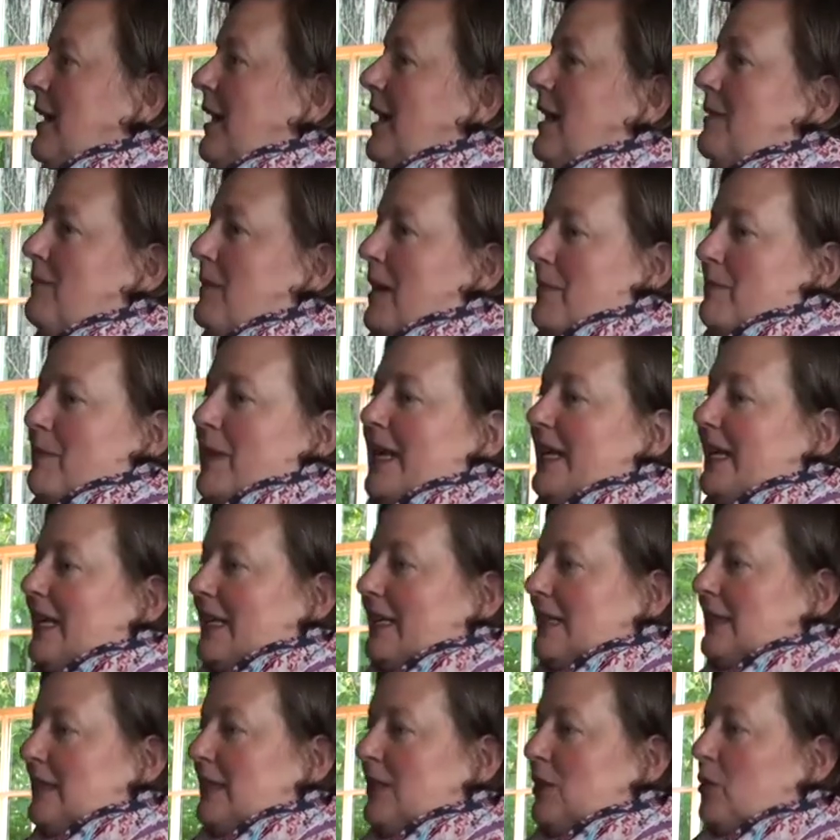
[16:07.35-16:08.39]
Um, I'm
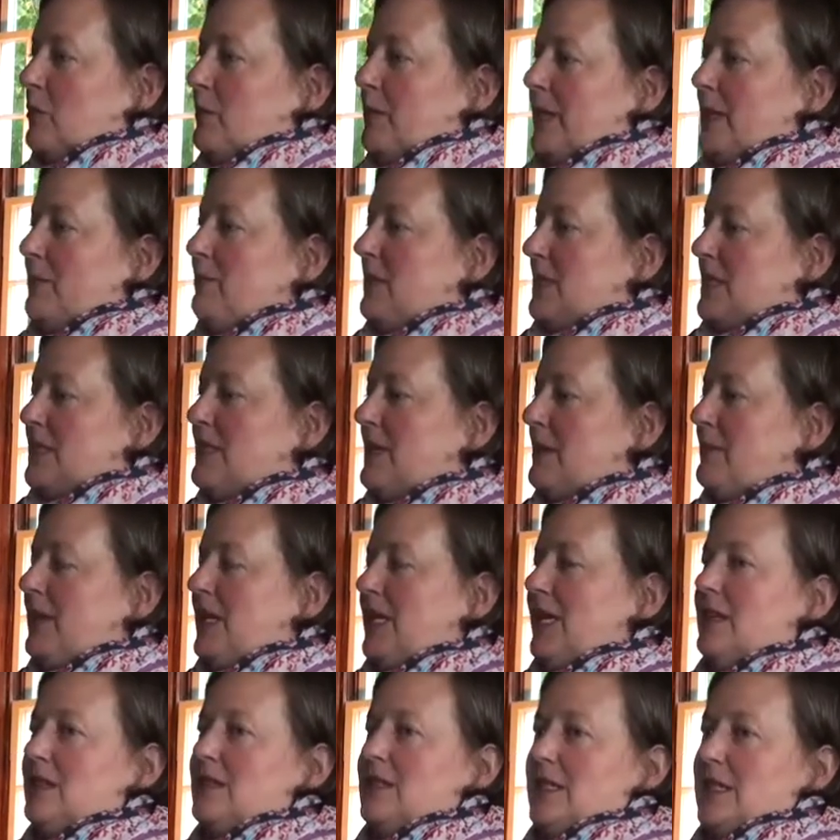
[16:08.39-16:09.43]
making a little bit, but
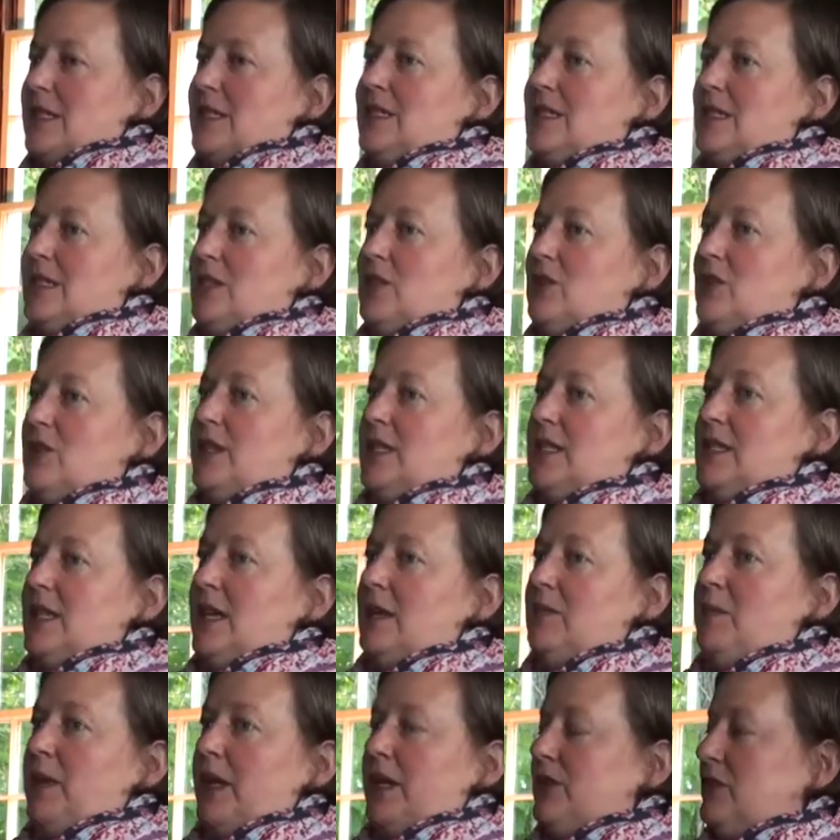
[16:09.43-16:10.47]
somebody else needs to do this
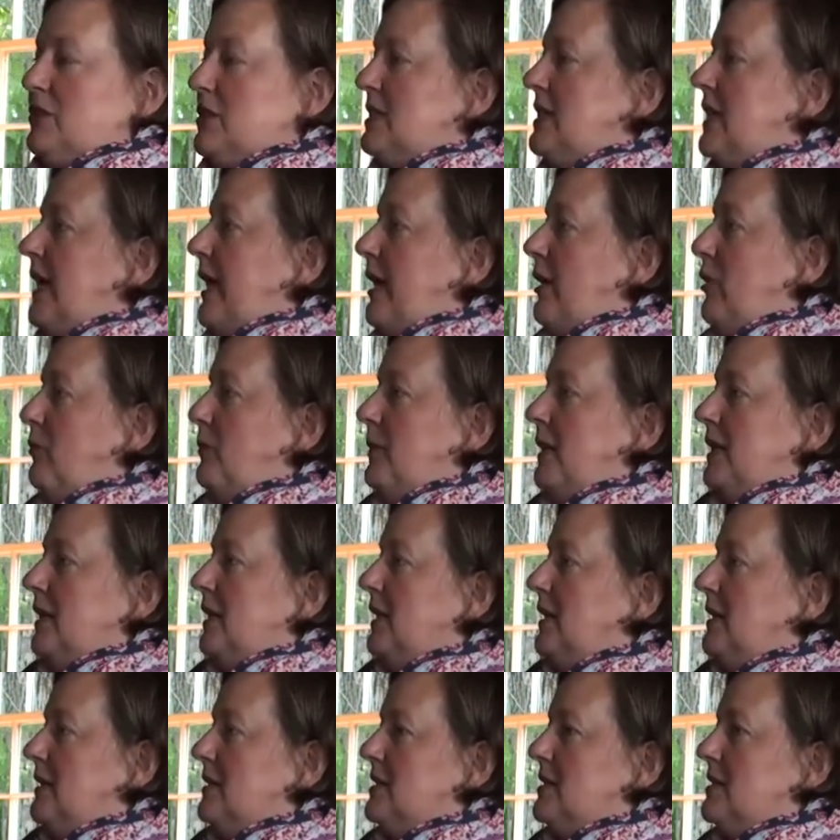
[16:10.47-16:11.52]
at better scale
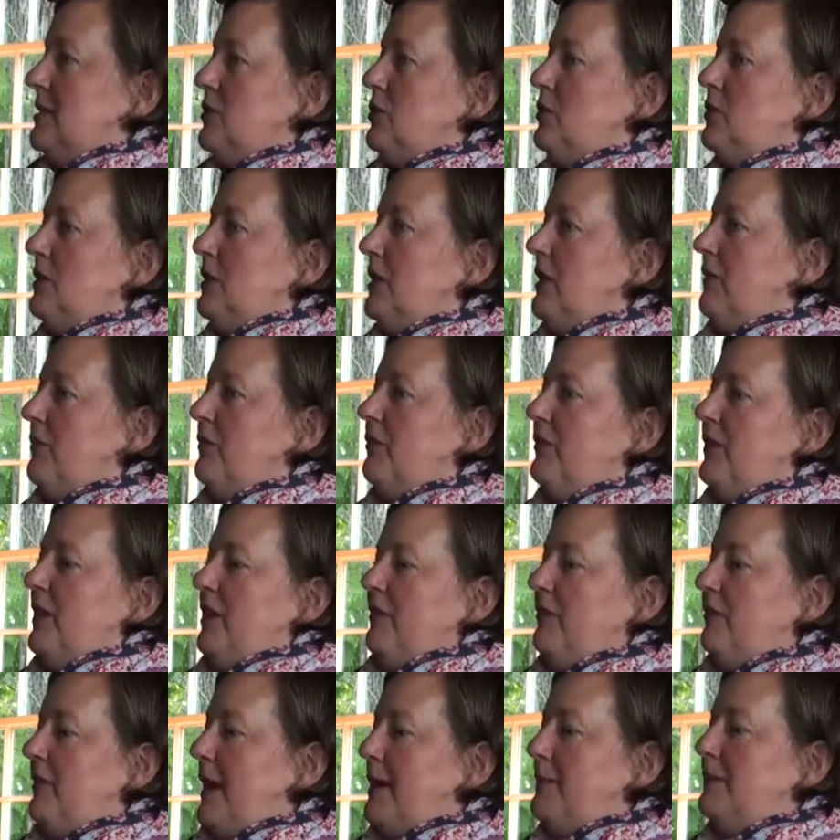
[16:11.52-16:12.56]
because if,
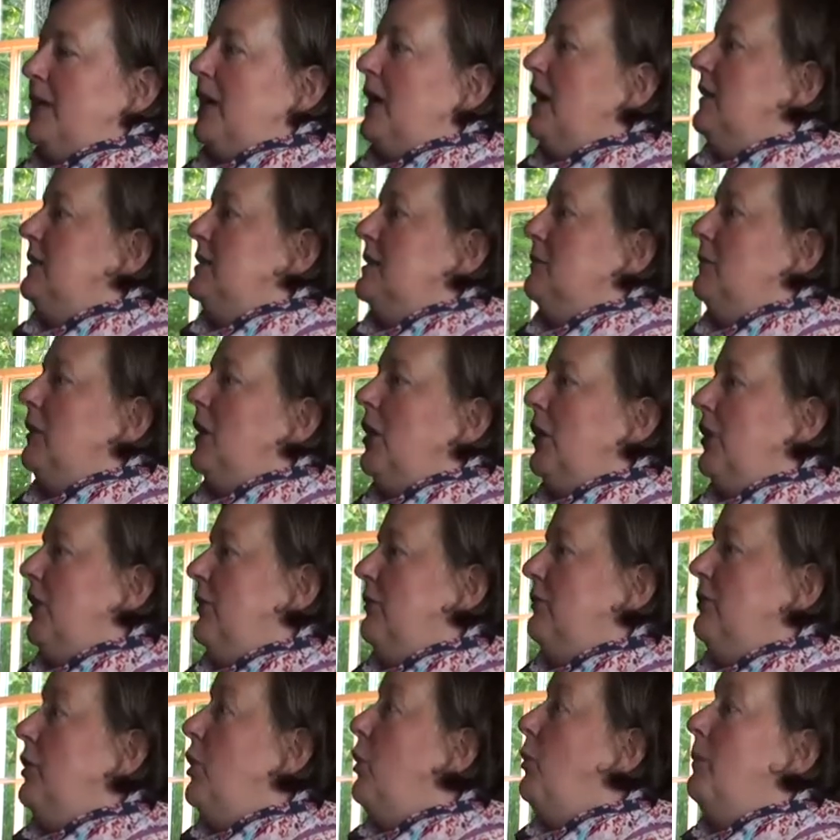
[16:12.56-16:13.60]
if I'm gone
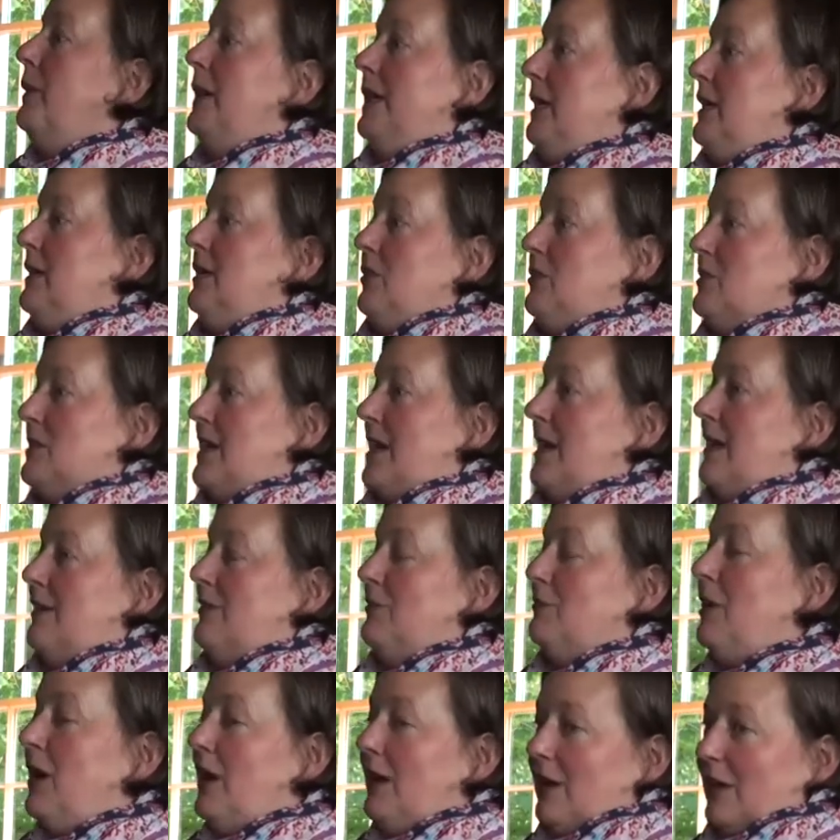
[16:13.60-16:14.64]
tomorrow, nobody knows how
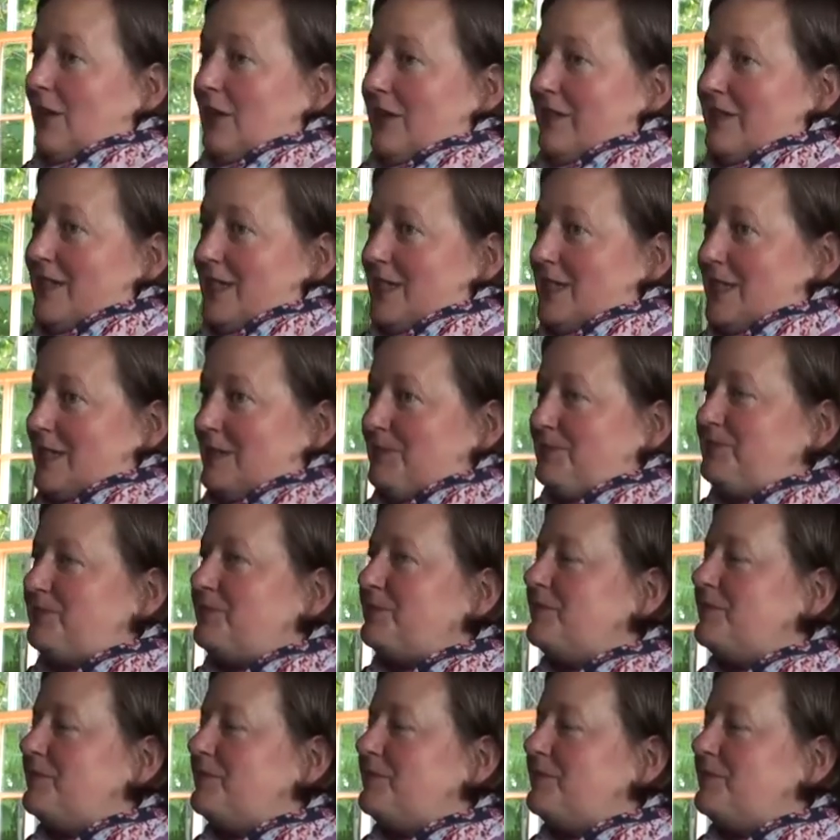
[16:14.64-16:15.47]
to run all of this.